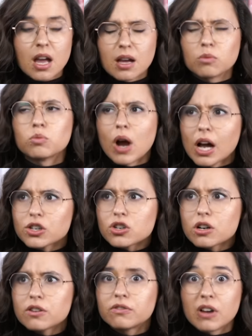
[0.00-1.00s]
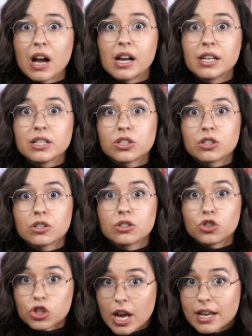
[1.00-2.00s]
Roger find
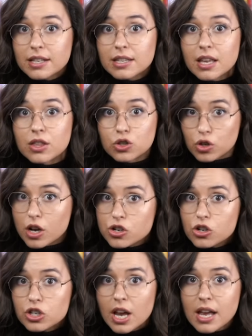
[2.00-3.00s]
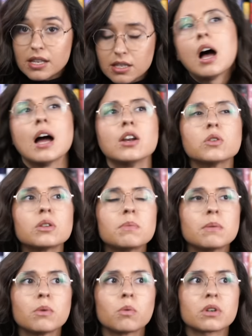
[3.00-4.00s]
Shanks in the treasure chest. I know some
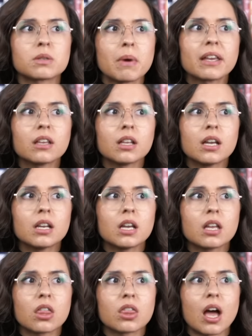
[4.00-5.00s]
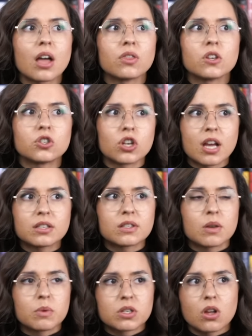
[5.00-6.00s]
people were speculating that the chests
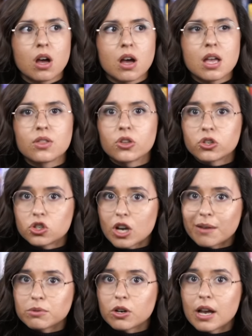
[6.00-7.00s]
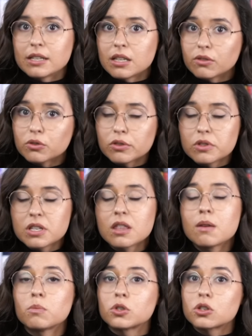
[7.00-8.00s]
that we saw in this chapter had devil fruits in
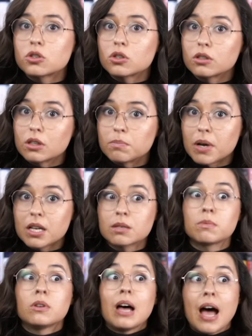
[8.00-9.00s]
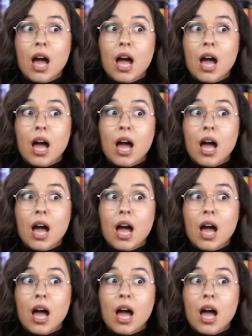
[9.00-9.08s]
them, which is certainly possible.